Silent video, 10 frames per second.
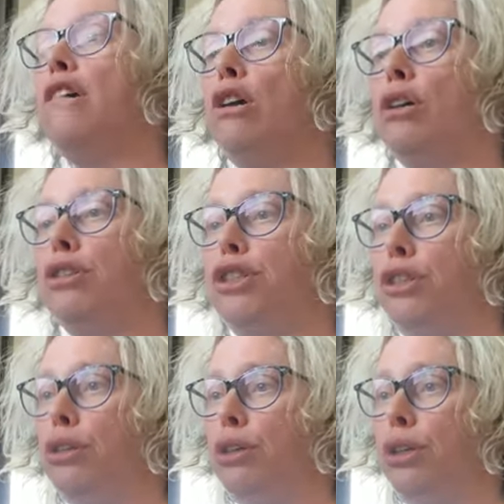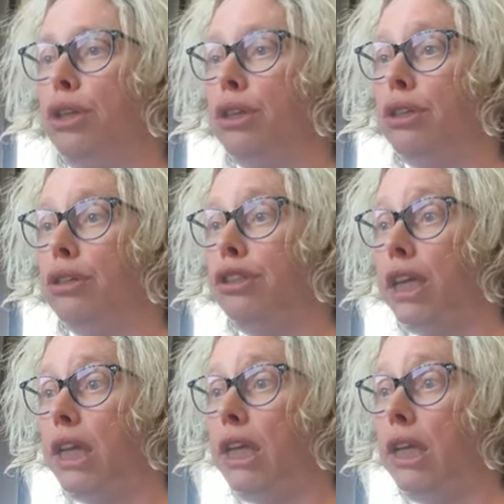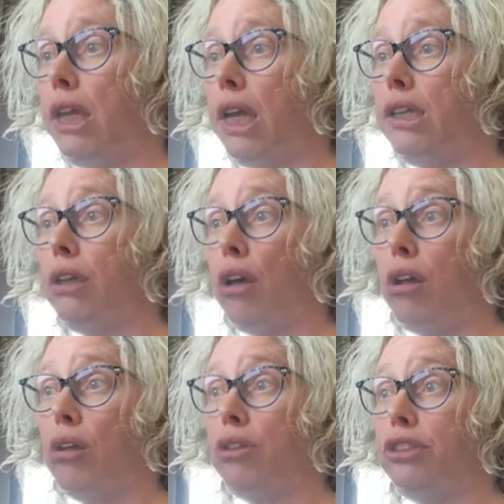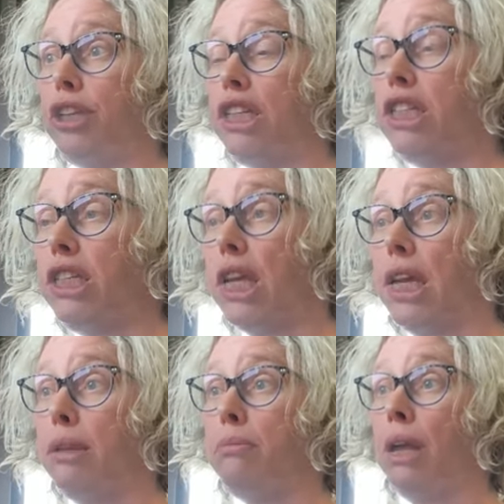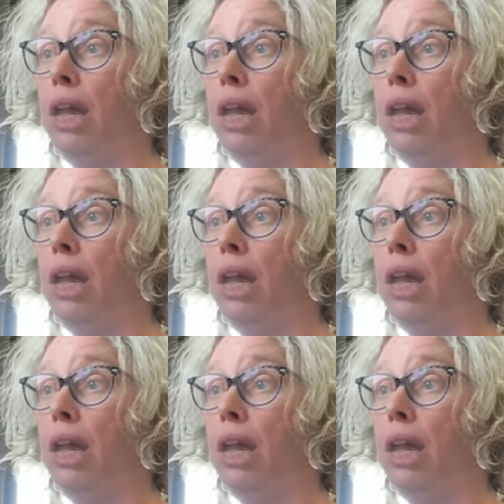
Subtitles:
Cause do you think it all tastes the same?